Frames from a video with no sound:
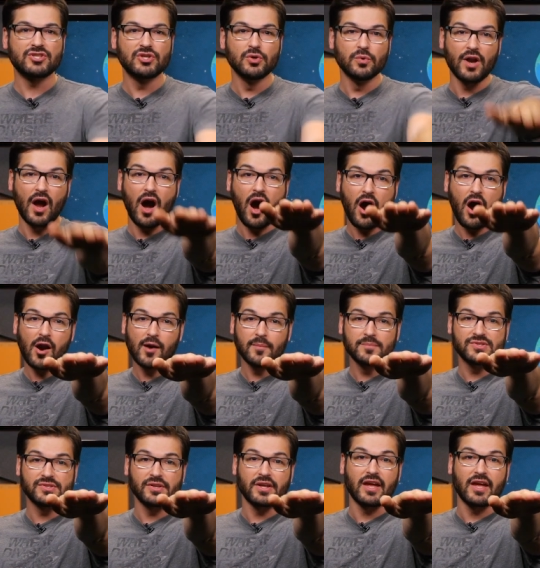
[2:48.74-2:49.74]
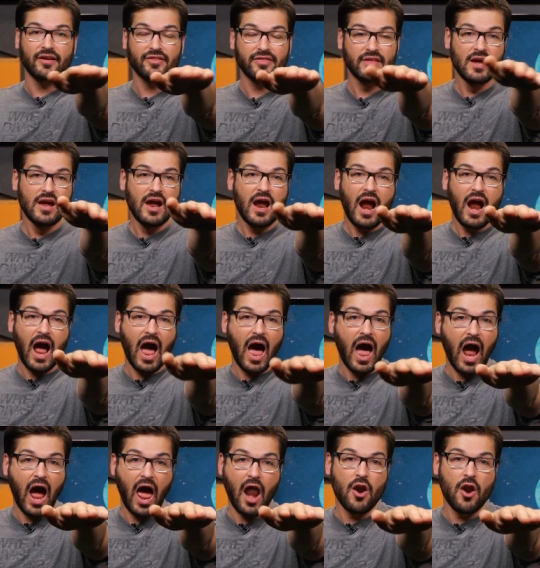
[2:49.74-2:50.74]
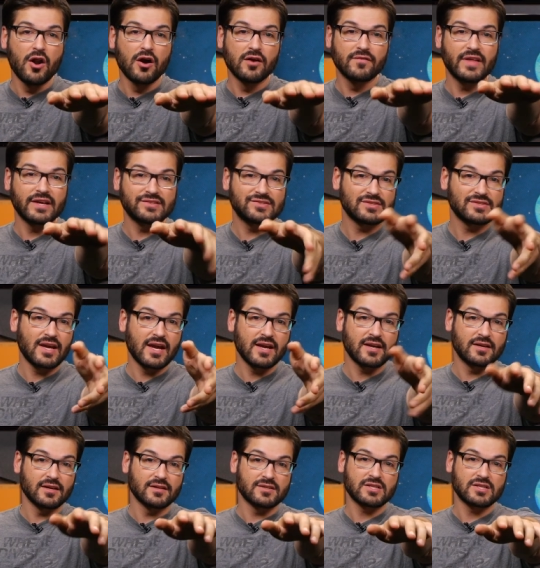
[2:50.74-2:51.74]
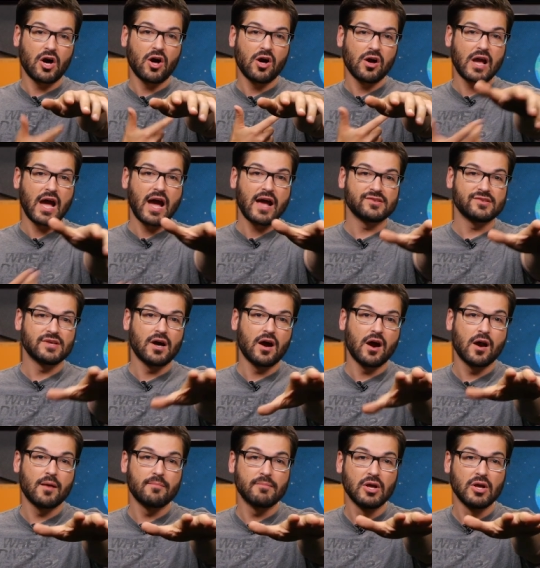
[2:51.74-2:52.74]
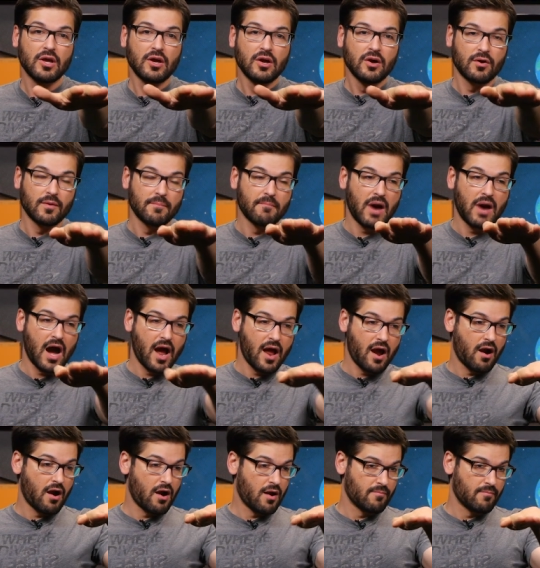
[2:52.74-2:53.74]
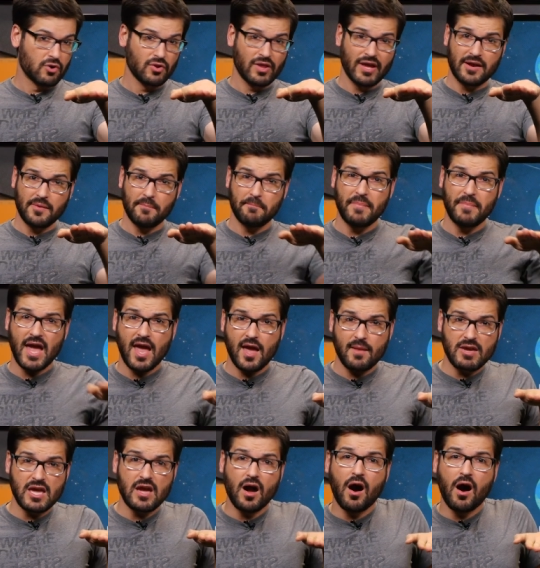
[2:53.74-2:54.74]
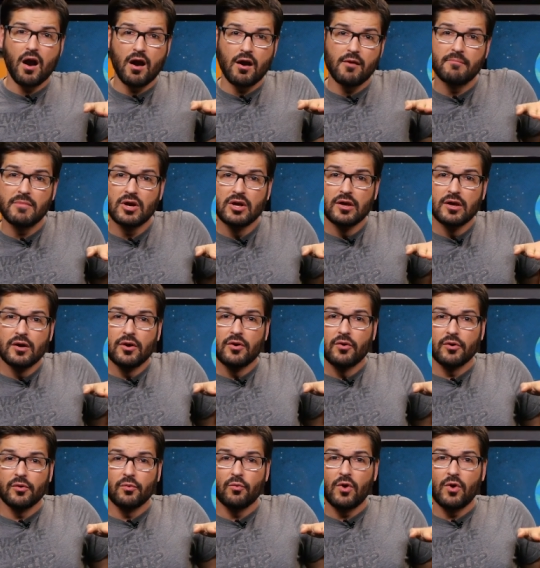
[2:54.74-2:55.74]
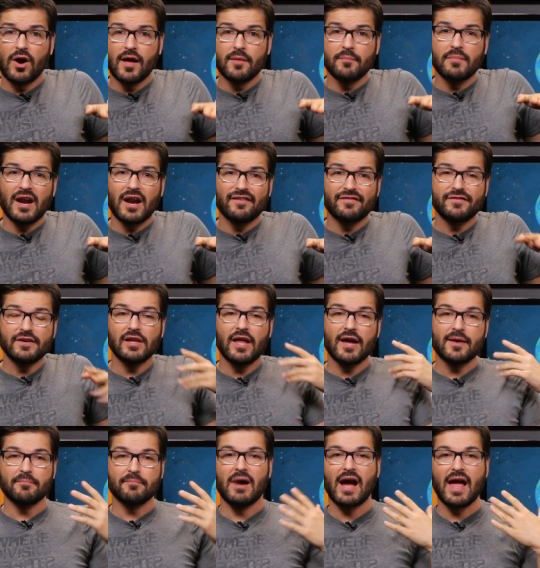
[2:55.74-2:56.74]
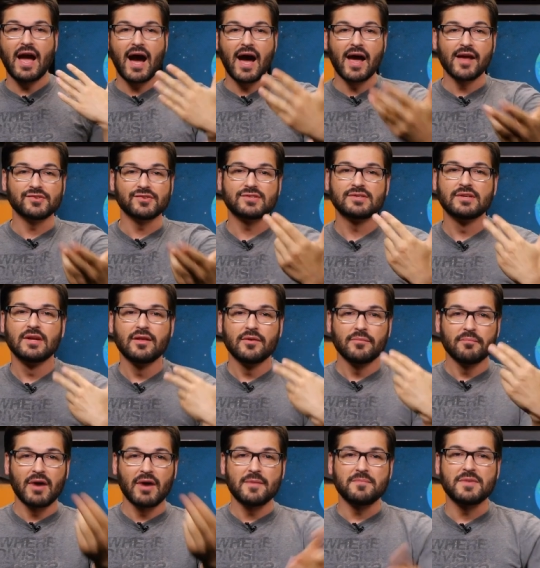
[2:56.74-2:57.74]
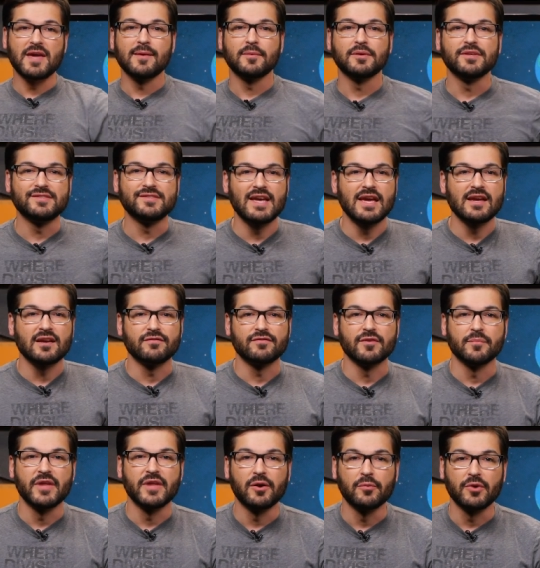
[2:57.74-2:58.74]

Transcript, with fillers: to an arm's length. I don't know if that's like a tall guy's arm or my arm or like a baby arm or what, but I feel like my eyes might be able to take it from there